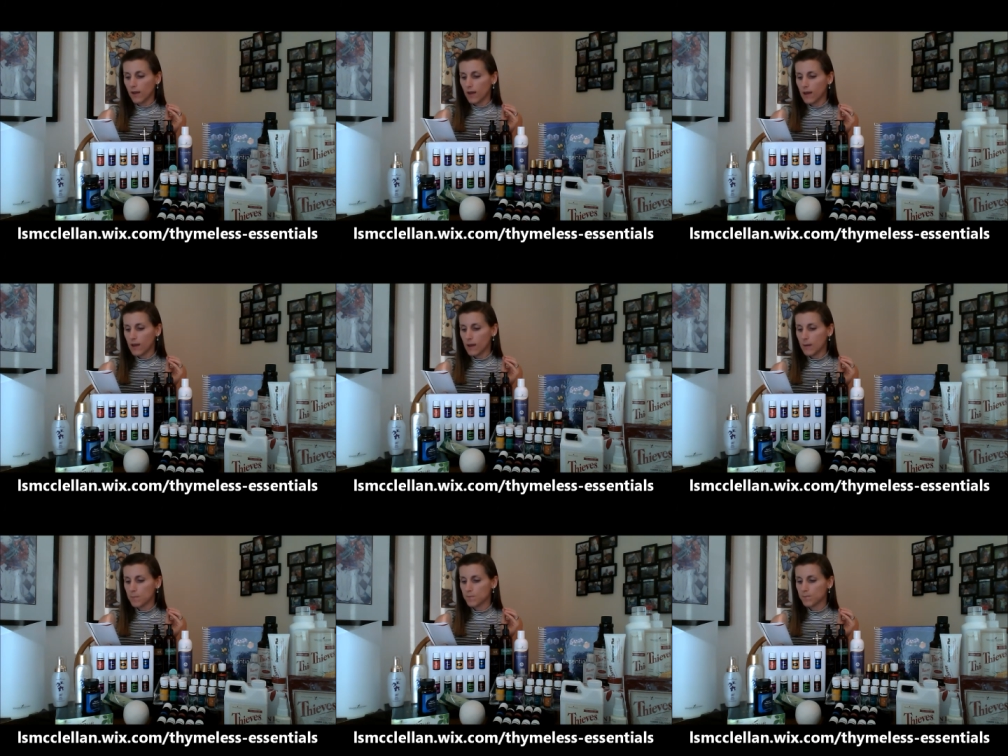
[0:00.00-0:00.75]

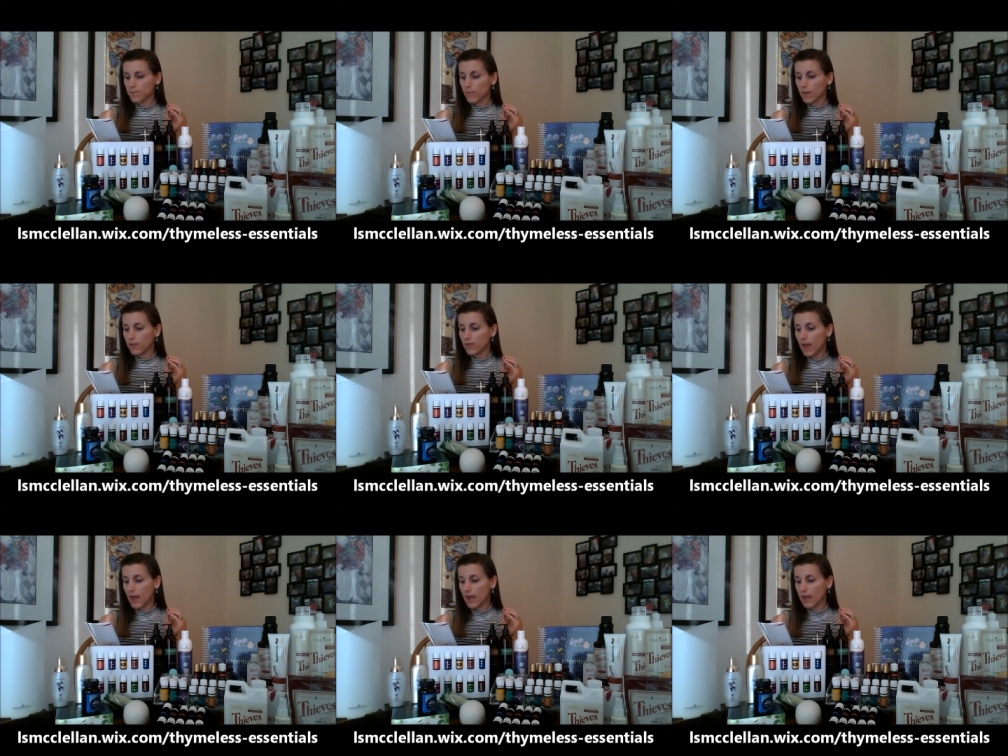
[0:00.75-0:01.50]

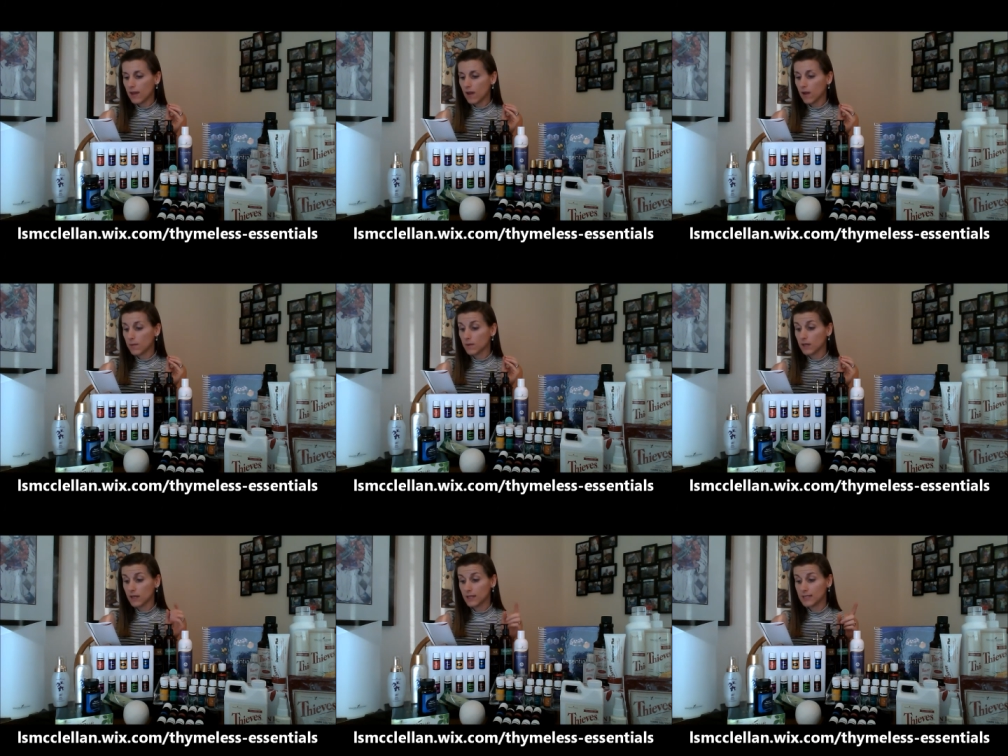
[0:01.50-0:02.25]
They
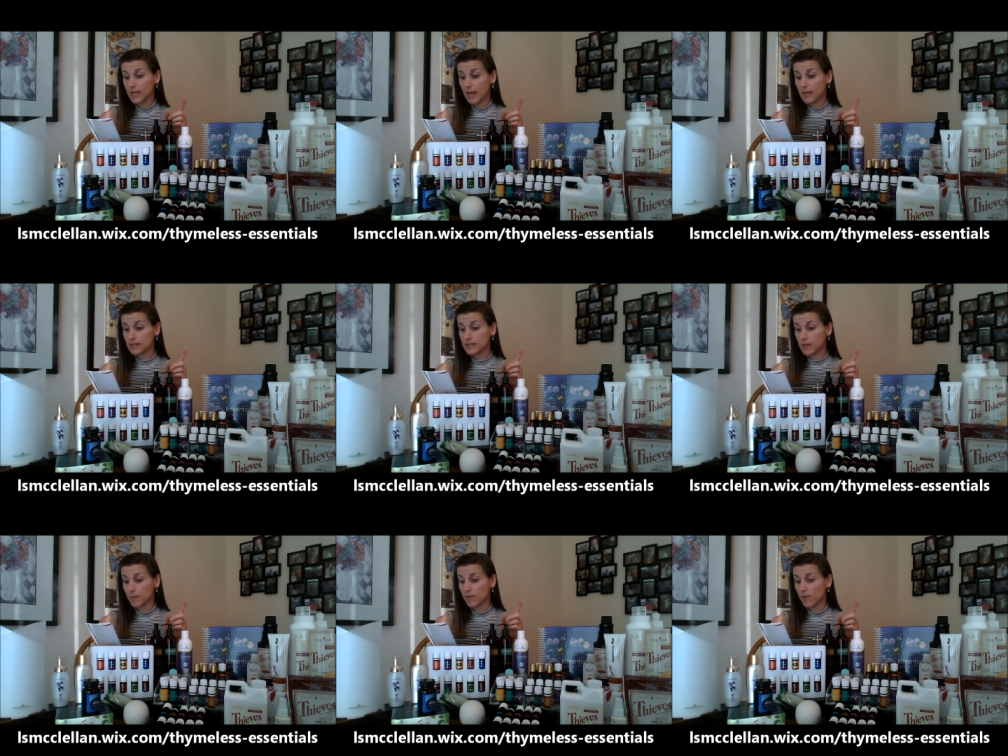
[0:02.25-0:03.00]
contain
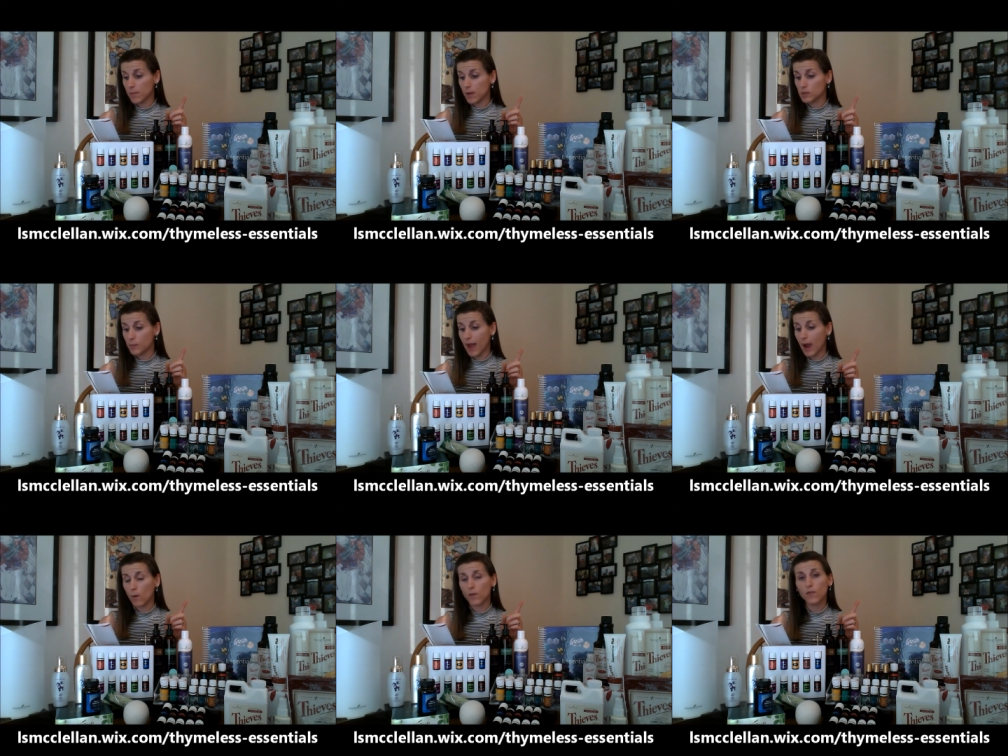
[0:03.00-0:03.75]
some of the most
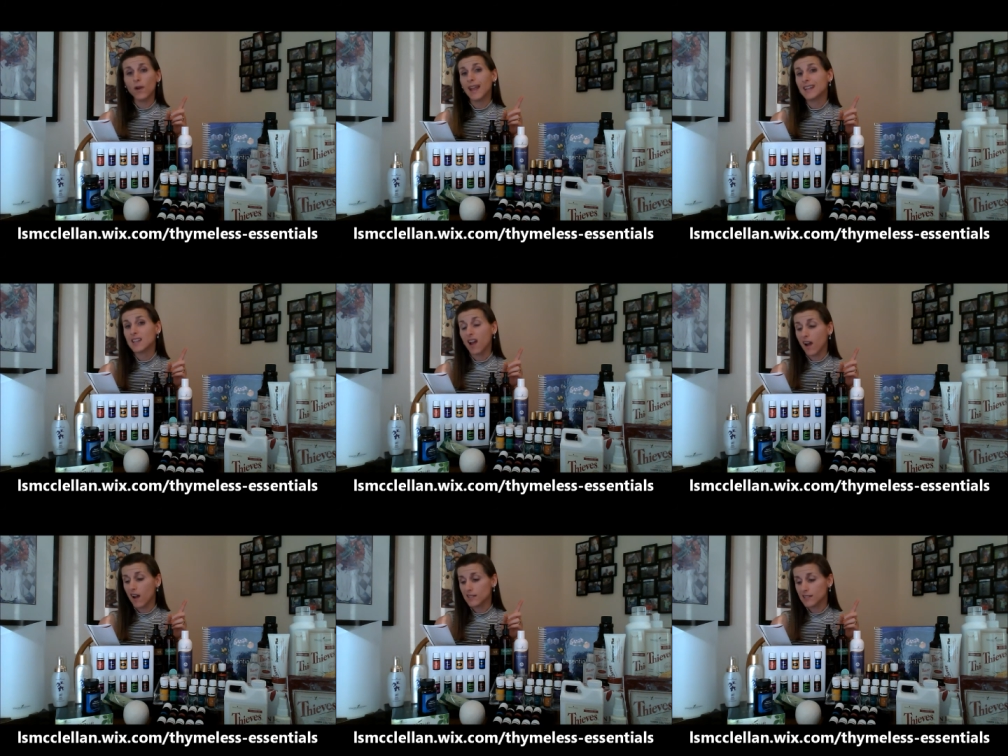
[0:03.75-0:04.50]
powerful
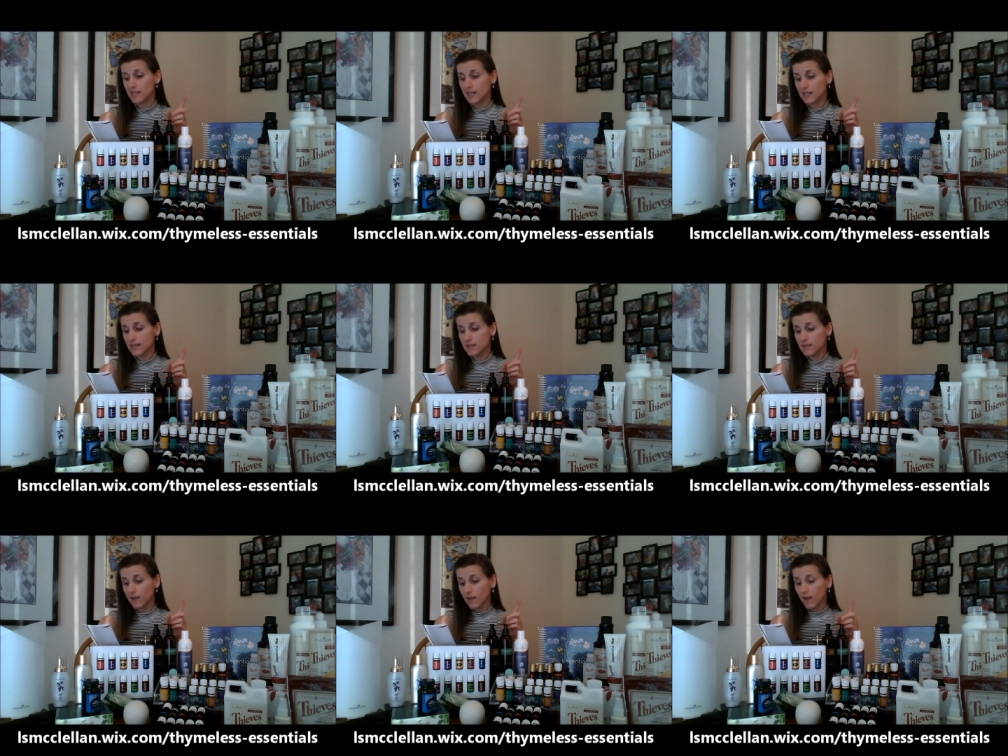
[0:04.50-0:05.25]
antioxidants,